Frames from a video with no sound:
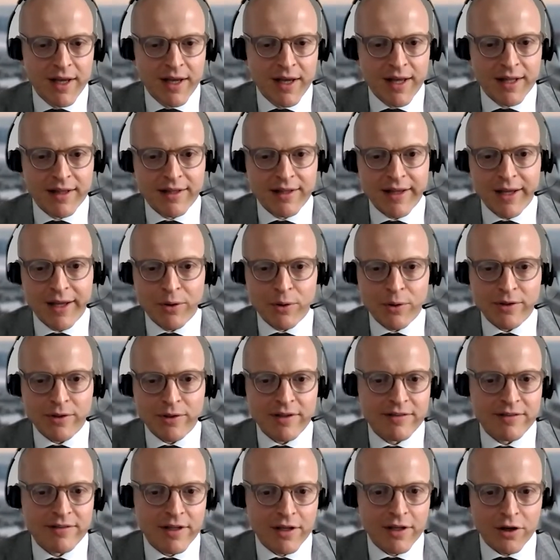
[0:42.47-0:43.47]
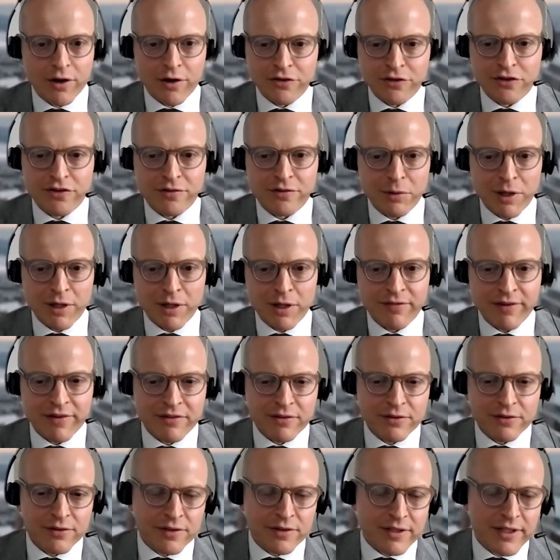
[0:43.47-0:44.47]
And the aorta is the largest blood
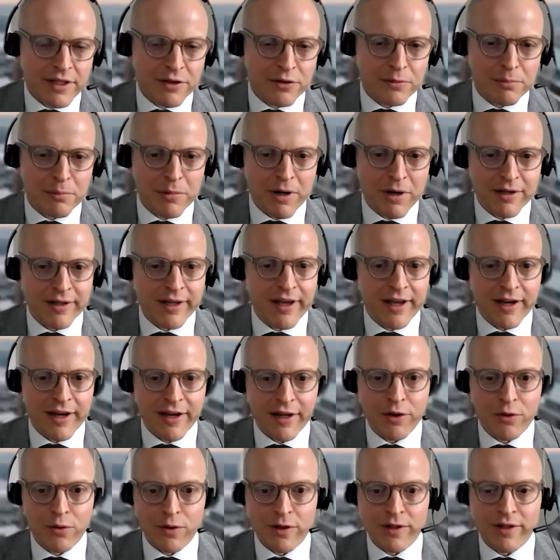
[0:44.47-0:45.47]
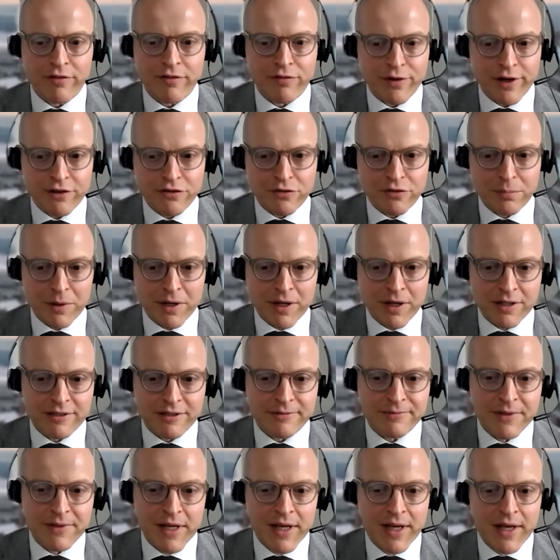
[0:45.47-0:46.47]
vessel in your body carrying all the fresh blood.
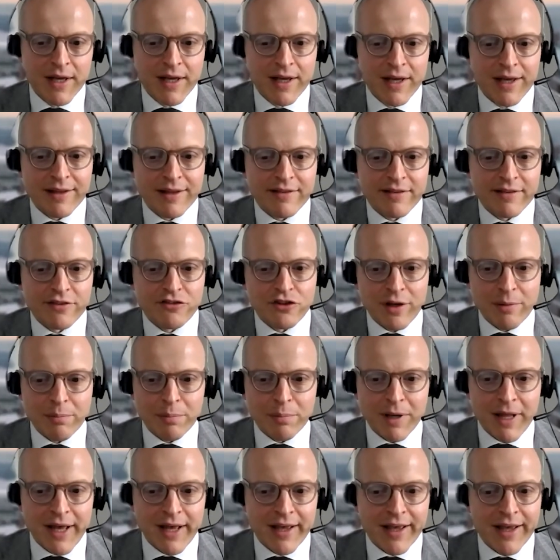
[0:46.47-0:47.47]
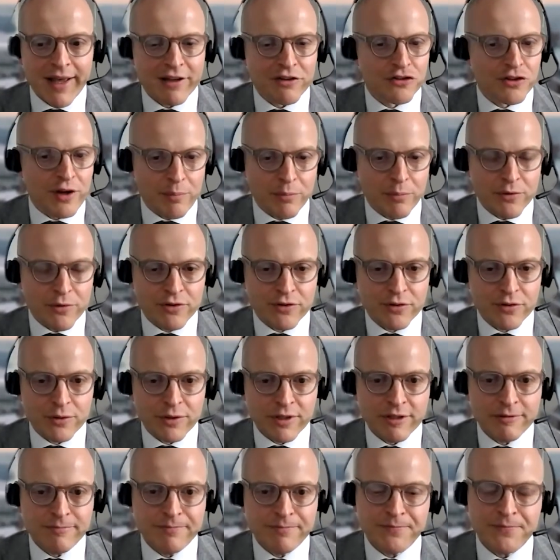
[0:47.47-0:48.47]
It's shaped like a shepherd's
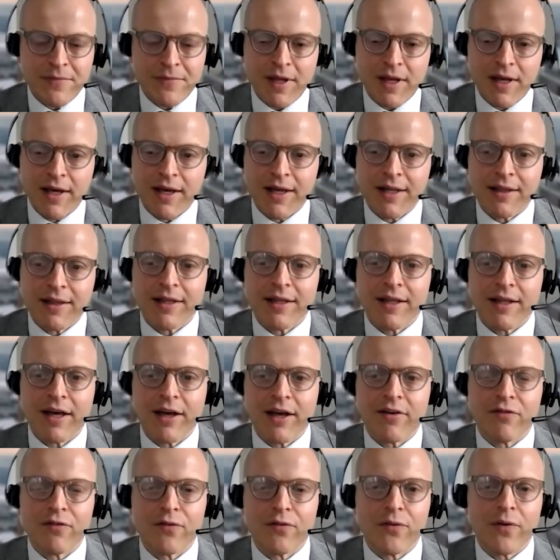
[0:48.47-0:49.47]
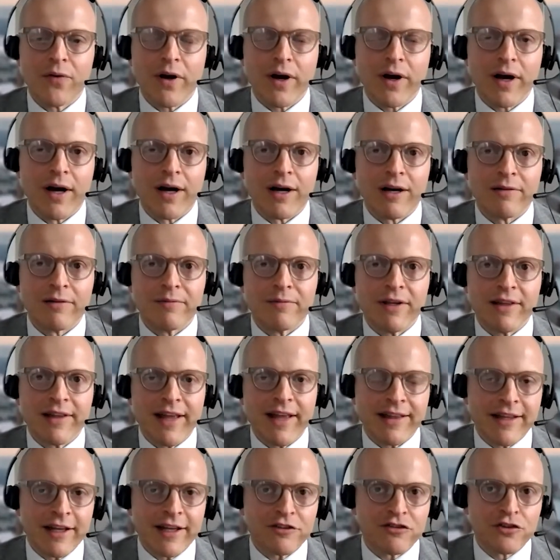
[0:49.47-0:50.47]
hook and uh, uh, it
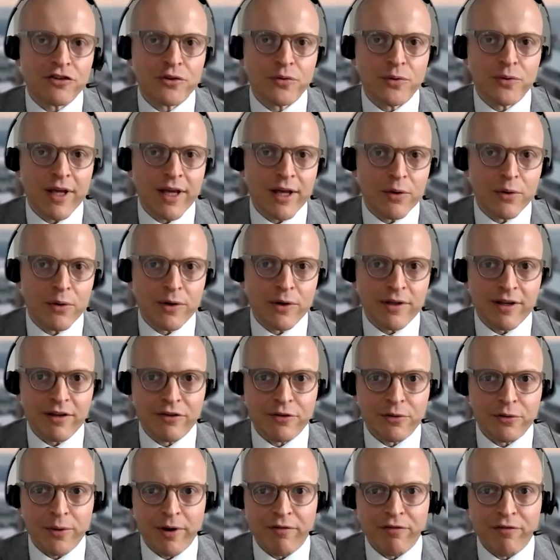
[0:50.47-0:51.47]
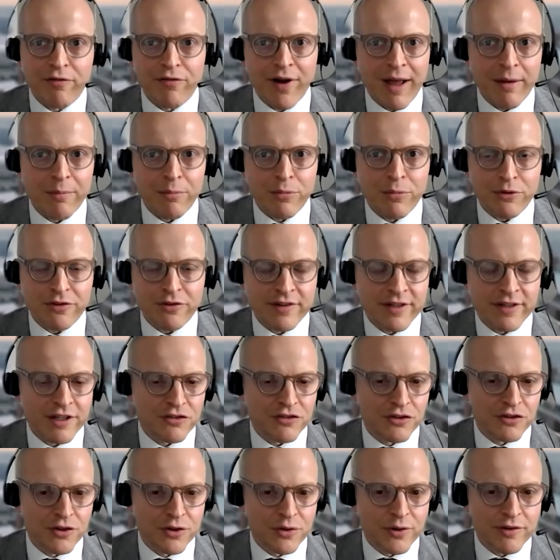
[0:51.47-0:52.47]
attached to the aorta through a fibrous
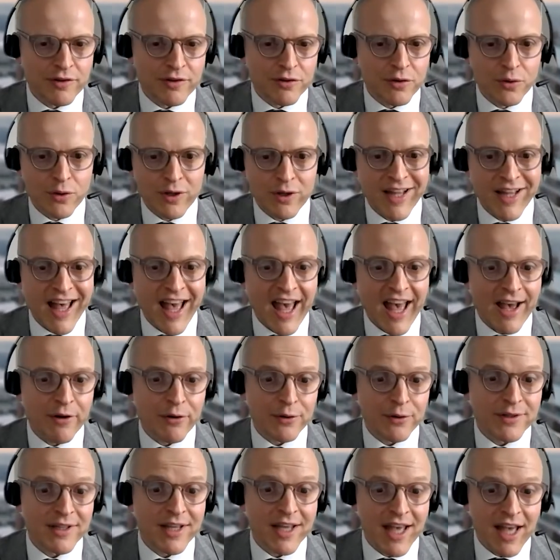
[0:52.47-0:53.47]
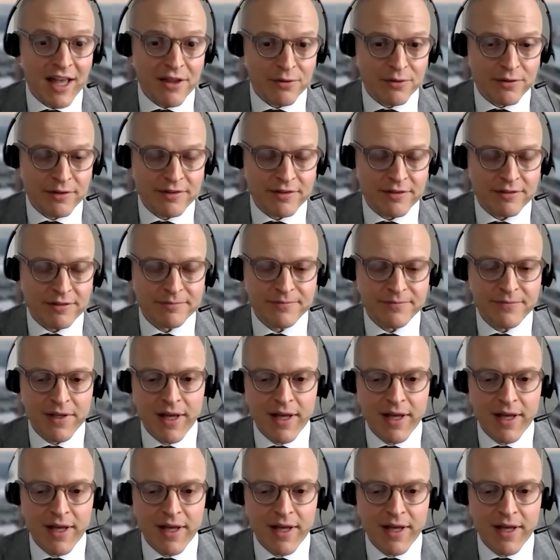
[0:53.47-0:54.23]
tissue. It's called the aortic annulus.